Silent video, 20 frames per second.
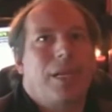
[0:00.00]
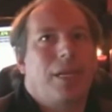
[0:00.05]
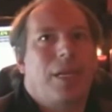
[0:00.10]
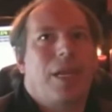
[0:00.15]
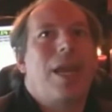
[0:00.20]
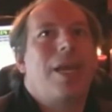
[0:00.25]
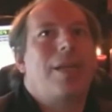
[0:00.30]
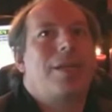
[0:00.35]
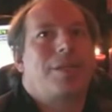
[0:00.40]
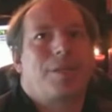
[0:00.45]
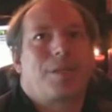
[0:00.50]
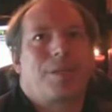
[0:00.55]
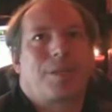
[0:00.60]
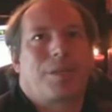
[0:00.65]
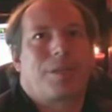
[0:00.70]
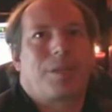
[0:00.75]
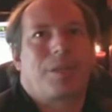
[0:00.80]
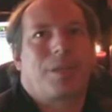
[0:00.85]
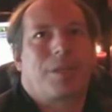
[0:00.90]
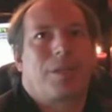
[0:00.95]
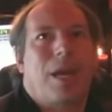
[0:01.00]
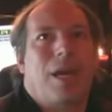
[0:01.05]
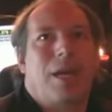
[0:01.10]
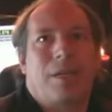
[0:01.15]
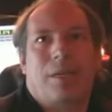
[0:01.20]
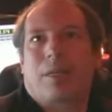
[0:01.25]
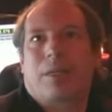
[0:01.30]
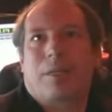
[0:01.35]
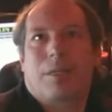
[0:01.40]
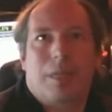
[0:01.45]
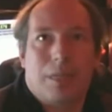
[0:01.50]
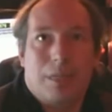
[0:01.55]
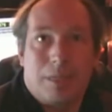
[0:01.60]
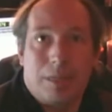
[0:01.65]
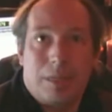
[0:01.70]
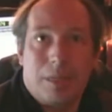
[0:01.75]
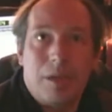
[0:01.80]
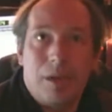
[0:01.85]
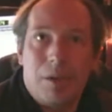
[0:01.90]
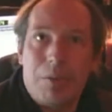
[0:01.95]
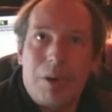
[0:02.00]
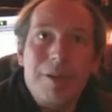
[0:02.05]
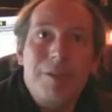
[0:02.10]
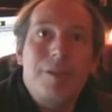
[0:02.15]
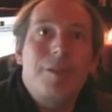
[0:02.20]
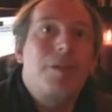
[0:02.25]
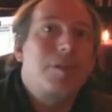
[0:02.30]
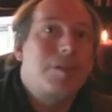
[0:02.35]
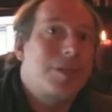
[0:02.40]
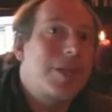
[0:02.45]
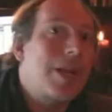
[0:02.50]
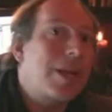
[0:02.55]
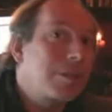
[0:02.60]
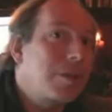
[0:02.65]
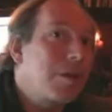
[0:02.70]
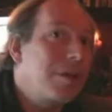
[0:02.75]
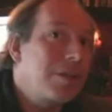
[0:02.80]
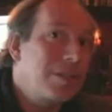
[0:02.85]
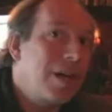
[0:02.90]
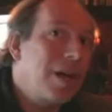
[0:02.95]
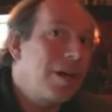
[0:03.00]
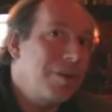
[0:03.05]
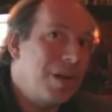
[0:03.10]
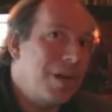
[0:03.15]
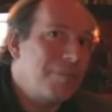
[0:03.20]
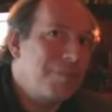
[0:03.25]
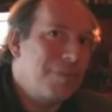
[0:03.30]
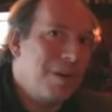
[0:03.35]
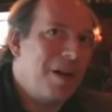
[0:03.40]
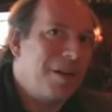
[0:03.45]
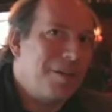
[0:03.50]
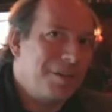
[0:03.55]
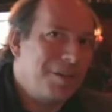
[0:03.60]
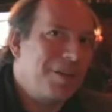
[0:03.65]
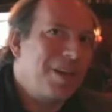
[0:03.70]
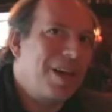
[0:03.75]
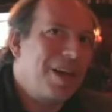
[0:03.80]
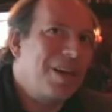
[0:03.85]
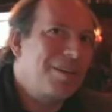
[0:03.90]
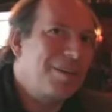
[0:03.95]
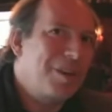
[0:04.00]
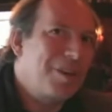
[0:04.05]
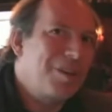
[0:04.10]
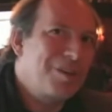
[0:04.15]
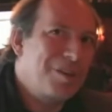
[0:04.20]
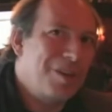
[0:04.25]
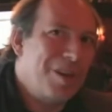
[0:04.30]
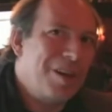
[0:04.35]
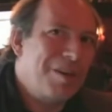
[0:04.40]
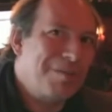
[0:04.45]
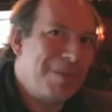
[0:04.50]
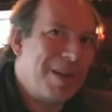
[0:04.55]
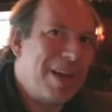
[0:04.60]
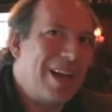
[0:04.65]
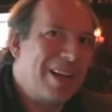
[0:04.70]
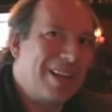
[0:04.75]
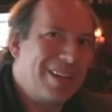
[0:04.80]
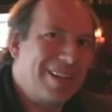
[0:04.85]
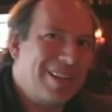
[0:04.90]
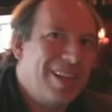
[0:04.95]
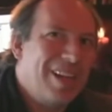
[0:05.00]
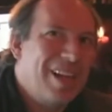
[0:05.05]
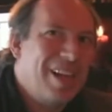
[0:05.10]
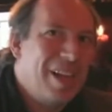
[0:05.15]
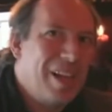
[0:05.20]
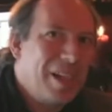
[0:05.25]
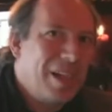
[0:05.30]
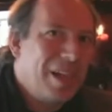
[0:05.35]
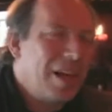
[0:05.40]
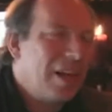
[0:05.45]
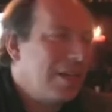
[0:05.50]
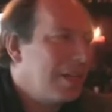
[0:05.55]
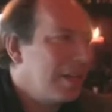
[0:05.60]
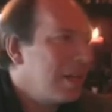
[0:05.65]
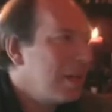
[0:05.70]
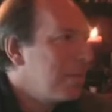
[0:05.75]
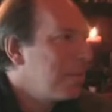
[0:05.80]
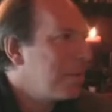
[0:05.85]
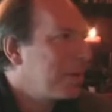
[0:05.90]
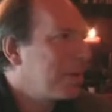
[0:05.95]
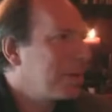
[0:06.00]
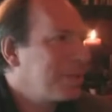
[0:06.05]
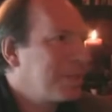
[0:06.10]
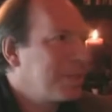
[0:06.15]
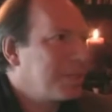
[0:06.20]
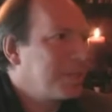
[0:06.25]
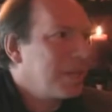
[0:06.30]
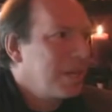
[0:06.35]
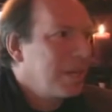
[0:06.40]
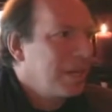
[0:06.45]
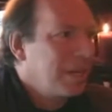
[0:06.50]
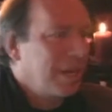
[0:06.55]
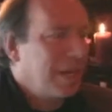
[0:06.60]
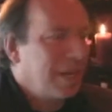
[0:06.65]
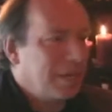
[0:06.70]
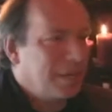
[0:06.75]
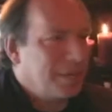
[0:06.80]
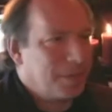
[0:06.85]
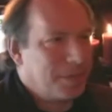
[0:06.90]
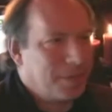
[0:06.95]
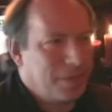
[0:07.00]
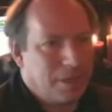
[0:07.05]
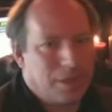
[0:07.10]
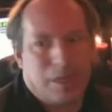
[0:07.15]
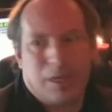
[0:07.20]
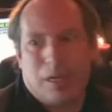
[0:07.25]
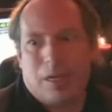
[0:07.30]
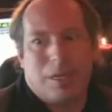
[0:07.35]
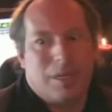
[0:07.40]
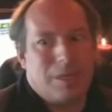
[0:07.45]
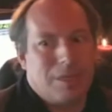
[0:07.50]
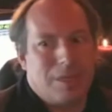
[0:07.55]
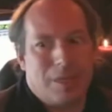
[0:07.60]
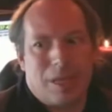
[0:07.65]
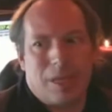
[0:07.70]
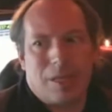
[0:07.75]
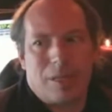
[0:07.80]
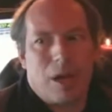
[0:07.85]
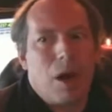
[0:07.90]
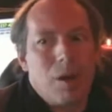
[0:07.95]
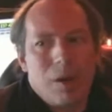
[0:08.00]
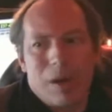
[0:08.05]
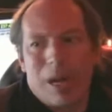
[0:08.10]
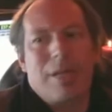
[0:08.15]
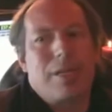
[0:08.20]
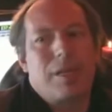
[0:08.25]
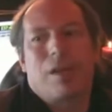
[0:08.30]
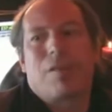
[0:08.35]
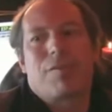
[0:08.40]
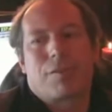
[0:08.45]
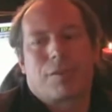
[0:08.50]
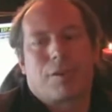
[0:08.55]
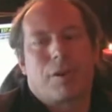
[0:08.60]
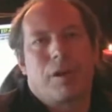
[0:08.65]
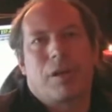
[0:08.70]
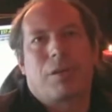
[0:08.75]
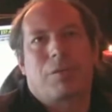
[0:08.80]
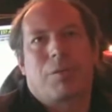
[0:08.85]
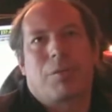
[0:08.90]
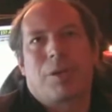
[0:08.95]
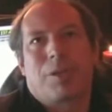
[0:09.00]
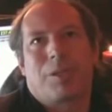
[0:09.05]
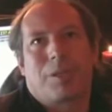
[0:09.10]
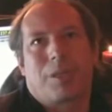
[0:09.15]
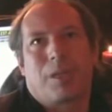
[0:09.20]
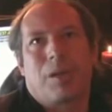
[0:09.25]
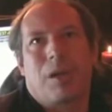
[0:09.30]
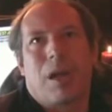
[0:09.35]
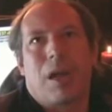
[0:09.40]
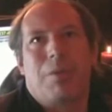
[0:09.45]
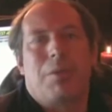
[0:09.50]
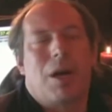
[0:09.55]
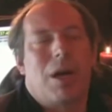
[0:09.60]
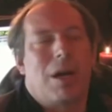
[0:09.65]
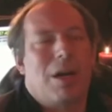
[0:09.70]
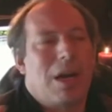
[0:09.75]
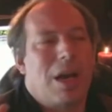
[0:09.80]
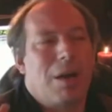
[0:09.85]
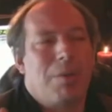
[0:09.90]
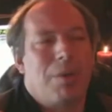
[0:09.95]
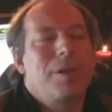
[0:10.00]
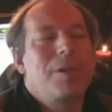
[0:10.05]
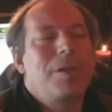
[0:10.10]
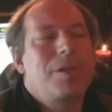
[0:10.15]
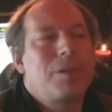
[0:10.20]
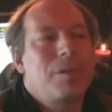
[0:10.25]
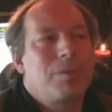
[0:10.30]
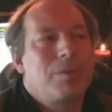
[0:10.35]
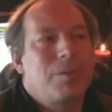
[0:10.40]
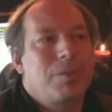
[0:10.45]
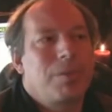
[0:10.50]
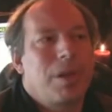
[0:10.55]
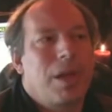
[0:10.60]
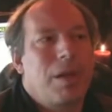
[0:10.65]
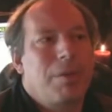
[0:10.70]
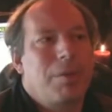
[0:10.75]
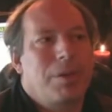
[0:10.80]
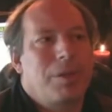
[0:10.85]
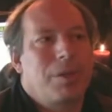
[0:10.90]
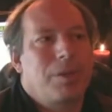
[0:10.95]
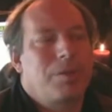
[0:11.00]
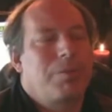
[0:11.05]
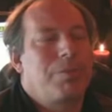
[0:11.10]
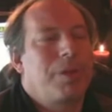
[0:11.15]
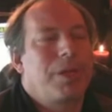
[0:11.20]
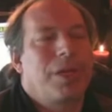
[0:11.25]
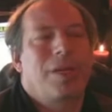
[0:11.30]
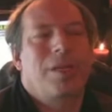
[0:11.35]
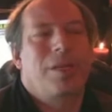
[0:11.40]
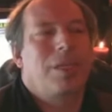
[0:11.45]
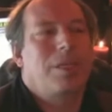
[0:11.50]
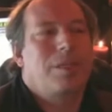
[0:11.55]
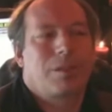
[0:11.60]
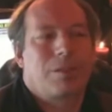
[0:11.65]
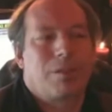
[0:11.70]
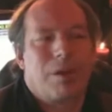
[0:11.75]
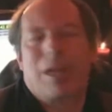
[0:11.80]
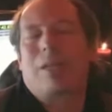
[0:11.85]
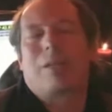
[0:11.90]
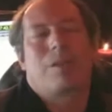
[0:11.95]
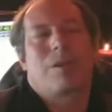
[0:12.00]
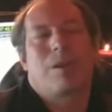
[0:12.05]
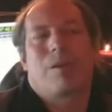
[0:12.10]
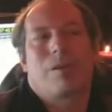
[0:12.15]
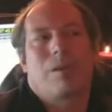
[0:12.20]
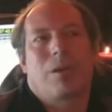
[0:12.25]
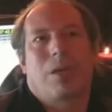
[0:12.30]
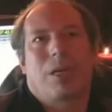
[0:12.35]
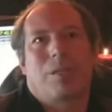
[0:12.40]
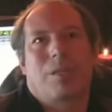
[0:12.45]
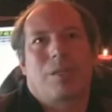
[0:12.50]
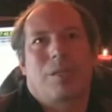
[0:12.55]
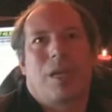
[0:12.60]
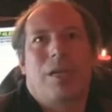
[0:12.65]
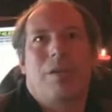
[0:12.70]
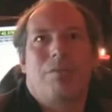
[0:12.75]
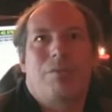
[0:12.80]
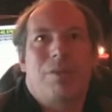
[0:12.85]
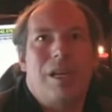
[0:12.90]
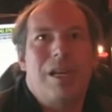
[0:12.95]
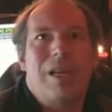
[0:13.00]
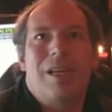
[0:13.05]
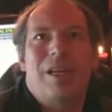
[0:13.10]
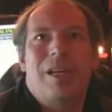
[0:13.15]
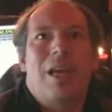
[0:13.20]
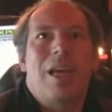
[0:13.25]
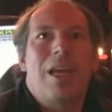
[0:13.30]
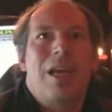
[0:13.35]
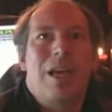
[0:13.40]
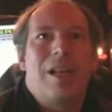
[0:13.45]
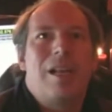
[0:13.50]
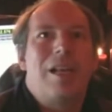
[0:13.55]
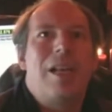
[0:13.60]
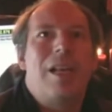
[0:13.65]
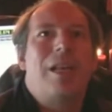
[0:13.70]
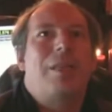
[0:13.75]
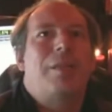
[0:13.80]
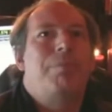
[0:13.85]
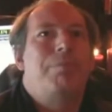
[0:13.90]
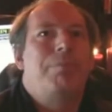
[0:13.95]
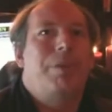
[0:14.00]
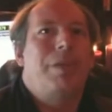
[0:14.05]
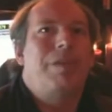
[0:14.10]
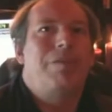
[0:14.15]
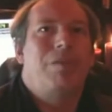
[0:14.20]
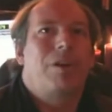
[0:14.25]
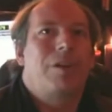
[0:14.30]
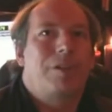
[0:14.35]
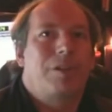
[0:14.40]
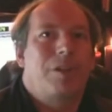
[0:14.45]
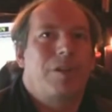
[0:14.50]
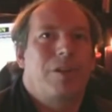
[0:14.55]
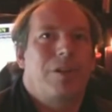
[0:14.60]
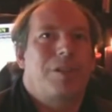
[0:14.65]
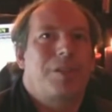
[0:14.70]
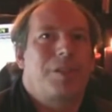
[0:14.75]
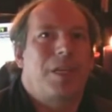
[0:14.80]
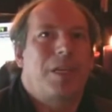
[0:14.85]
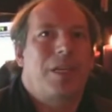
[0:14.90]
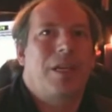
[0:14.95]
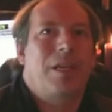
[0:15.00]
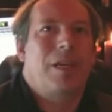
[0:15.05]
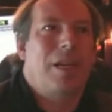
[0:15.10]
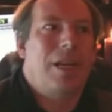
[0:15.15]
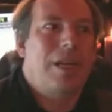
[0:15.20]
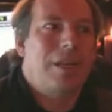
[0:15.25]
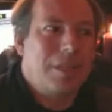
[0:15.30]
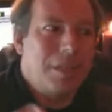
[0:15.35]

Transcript: gets that, once you start going down that path, you can't go and turn back. either, because it's the whole idea of Sherlock was, I wanted to bring in these great soloists and really let them be virtuosic and